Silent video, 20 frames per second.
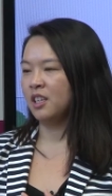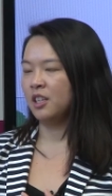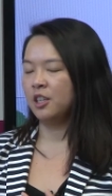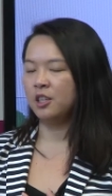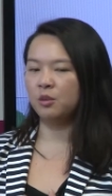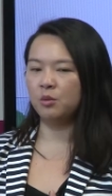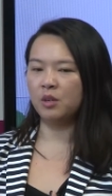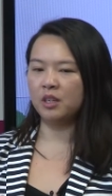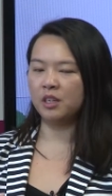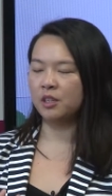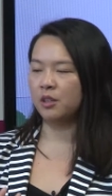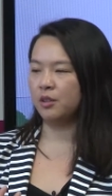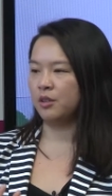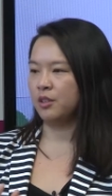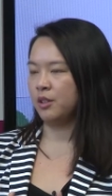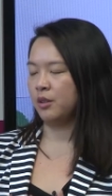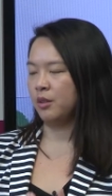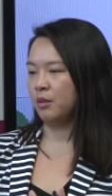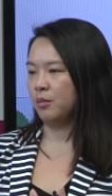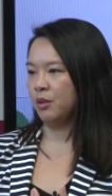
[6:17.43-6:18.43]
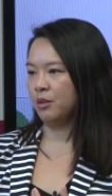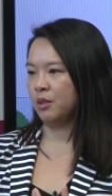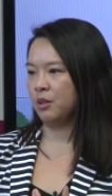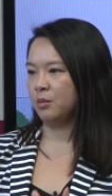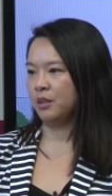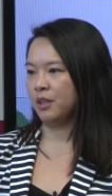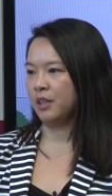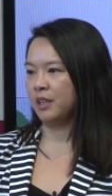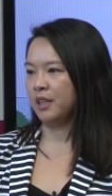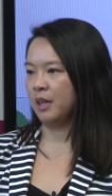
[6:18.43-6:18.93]
You don't want to go into a
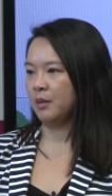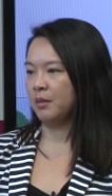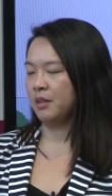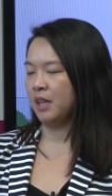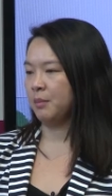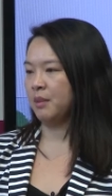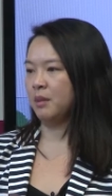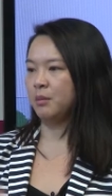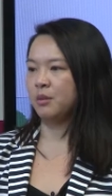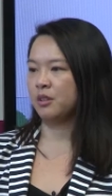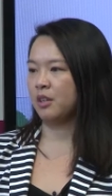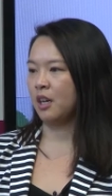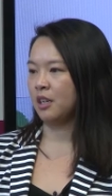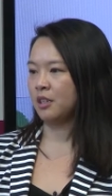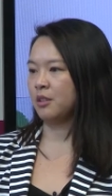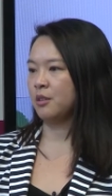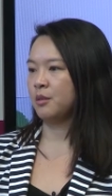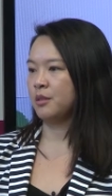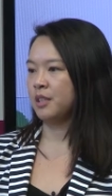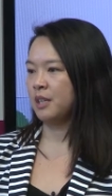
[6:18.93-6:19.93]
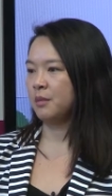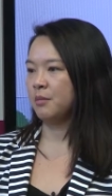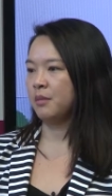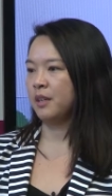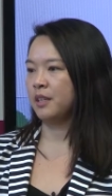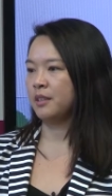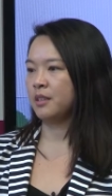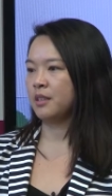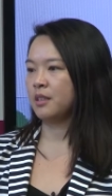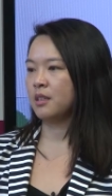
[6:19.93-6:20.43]
multiplayer game and not be able to talk to your
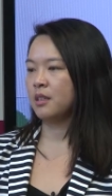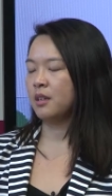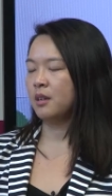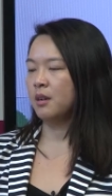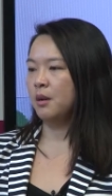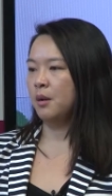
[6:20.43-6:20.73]
teammates,